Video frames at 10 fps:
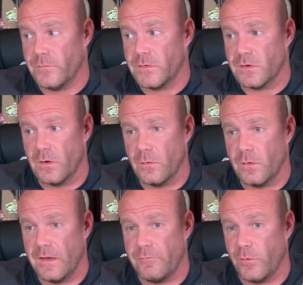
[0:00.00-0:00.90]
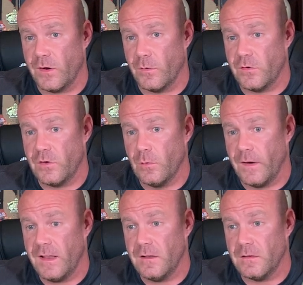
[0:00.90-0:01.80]
So if we're doing 2
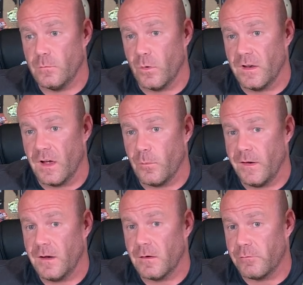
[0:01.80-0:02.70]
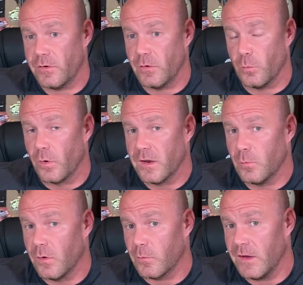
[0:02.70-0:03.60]
weighted and 1 non-weighted, or if we're doing 1 and
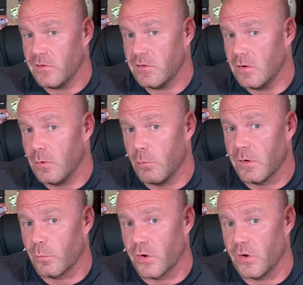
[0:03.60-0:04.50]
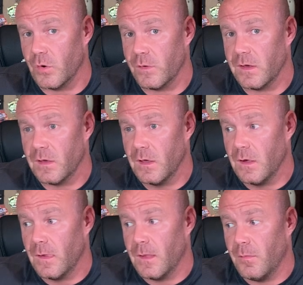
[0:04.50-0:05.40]
1 ratio of what we're doing.
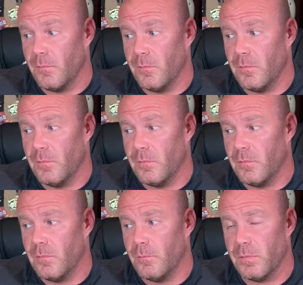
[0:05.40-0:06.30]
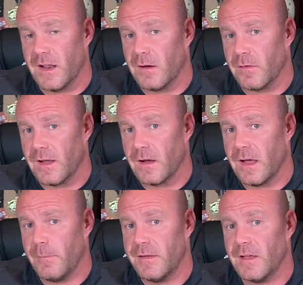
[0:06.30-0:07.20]
But I don't care
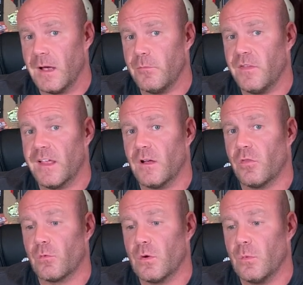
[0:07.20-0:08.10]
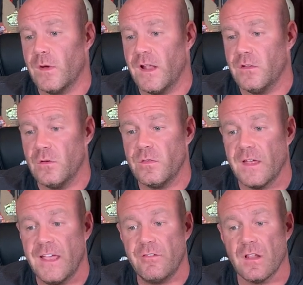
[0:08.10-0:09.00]
how many times they go through and do the
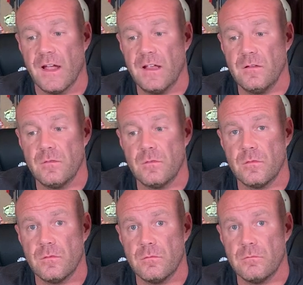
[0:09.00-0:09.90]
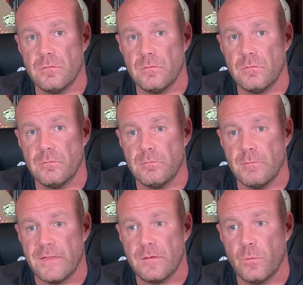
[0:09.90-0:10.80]
heavy light
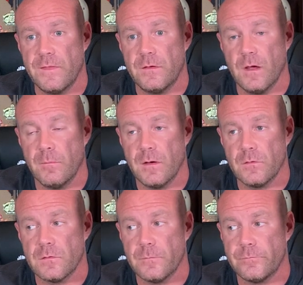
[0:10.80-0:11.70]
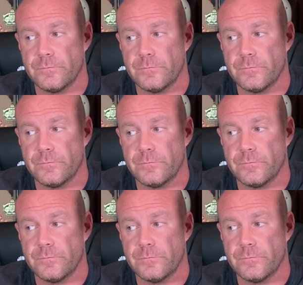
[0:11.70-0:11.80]
method with the dumbbells,